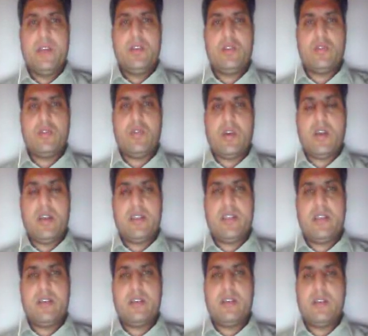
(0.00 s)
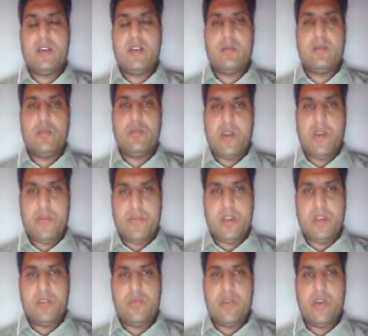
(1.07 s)
So I think up to 5
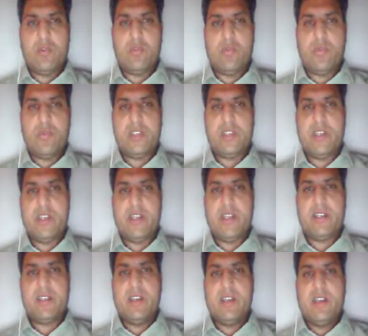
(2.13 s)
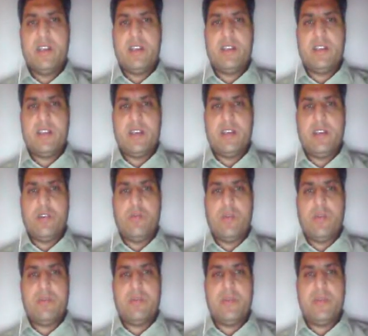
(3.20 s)
years we have to vaccinate the
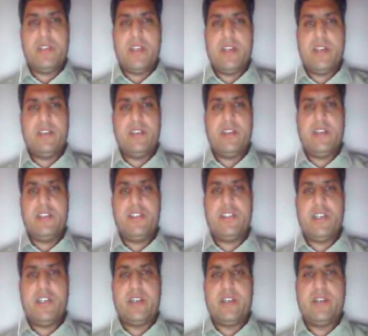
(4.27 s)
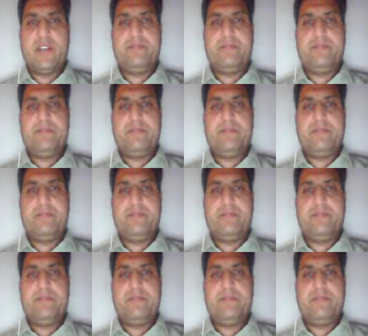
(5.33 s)
newborn babies and the children.